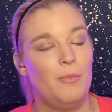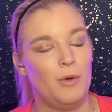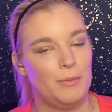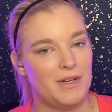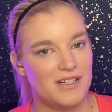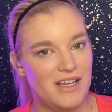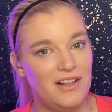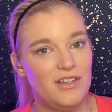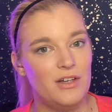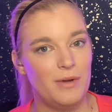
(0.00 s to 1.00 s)
What I'm going to
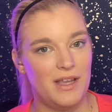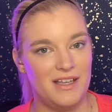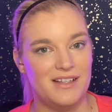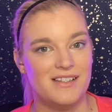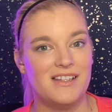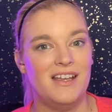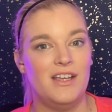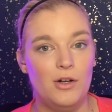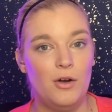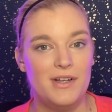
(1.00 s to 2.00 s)
tell you is
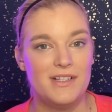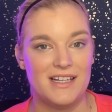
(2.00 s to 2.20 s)
you don't always